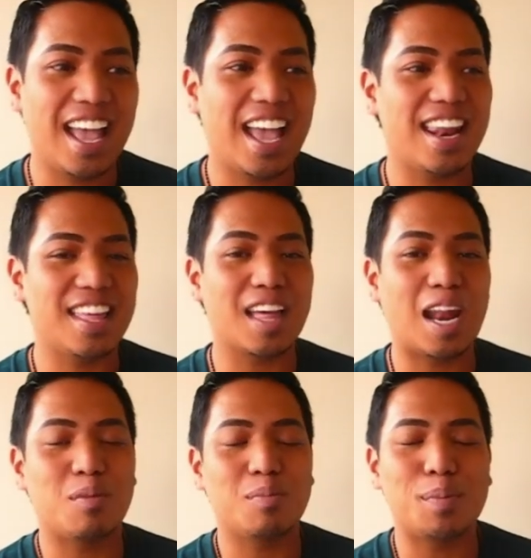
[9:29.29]
and I
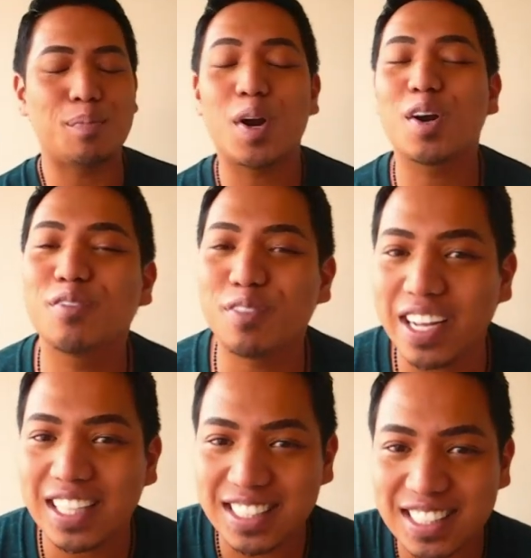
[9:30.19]
thought it would be
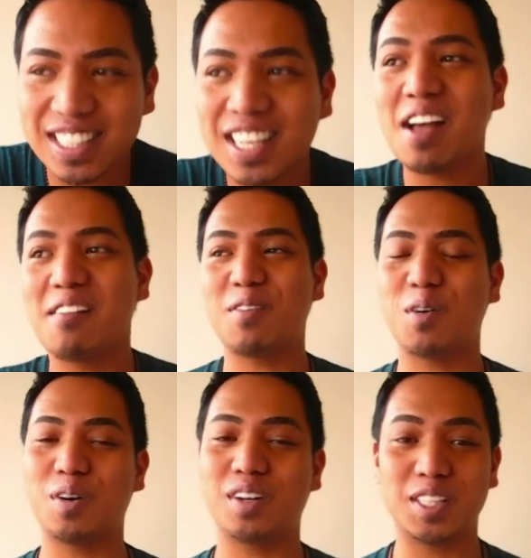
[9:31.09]
perfect
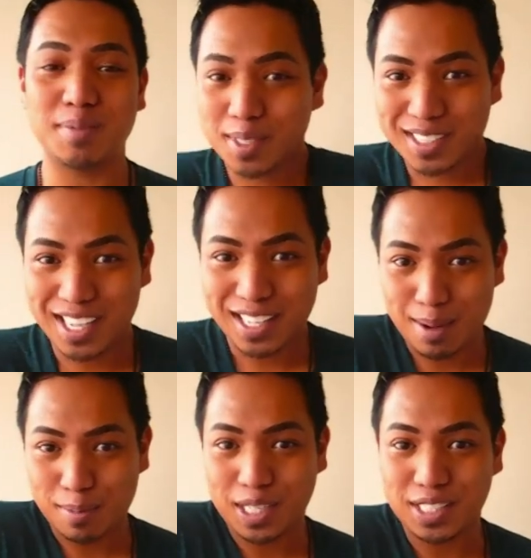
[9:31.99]
for this birthday
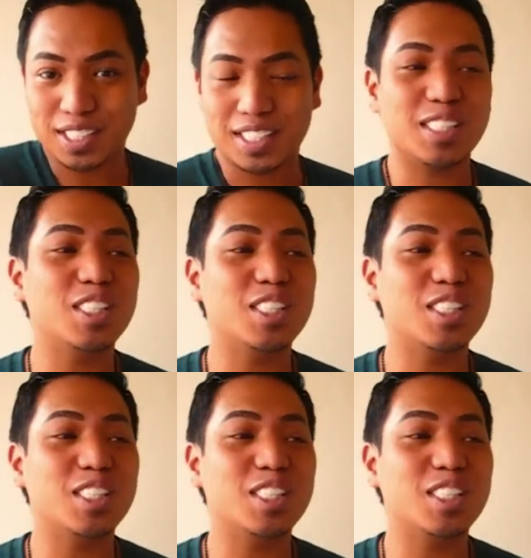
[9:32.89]
collaboration.